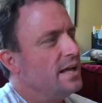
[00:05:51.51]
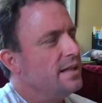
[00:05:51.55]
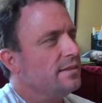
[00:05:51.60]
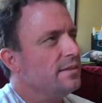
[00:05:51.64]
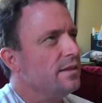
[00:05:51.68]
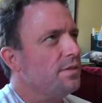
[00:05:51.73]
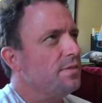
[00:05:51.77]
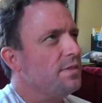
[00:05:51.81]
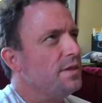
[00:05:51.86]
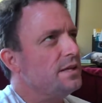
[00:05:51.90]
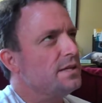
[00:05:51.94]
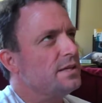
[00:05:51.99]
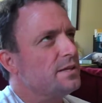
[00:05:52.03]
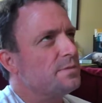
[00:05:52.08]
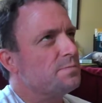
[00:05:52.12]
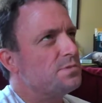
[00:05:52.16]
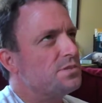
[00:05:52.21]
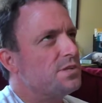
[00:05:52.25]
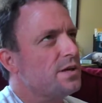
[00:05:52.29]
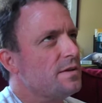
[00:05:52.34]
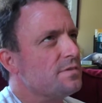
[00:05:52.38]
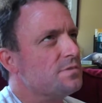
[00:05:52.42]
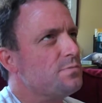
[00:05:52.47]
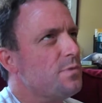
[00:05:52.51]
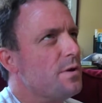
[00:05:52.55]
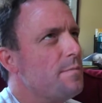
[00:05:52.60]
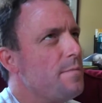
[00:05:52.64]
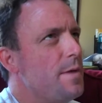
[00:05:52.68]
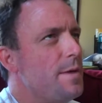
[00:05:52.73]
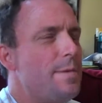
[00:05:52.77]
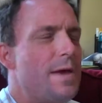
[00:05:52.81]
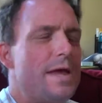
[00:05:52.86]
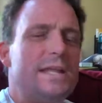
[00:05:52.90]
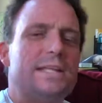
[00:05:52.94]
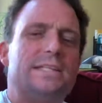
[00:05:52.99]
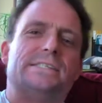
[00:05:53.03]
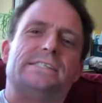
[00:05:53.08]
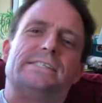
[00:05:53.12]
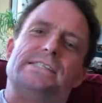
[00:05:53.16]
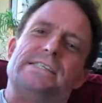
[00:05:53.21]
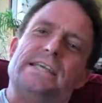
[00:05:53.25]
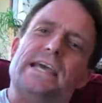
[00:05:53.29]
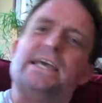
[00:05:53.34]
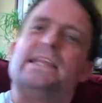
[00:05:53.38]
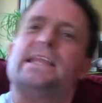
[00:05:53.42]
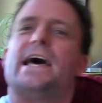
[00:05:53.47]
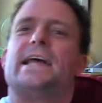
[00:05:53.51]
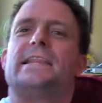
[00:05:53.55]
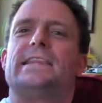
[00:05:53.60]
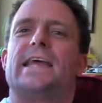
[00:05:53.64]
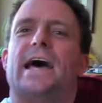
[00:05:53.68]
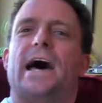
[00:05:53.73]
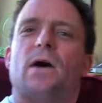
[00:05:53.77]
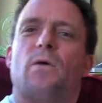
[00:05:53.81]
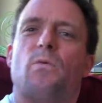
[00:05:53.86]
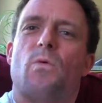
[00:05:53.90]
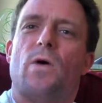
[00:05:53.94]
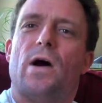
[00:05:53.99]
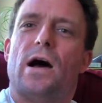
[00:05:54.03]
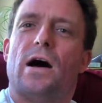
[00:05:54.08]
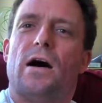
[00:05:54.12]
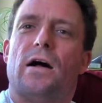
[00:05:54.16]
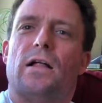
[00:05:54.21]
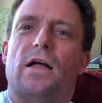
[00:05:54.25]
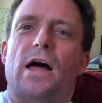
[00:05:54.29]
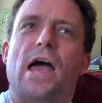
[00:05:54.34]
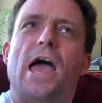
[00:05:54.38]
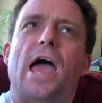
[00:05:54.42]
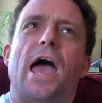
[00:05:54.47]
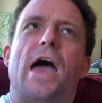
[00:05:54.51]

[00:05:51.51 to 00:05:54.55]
they'll think to themselves, well, maybe I didn't say that that well.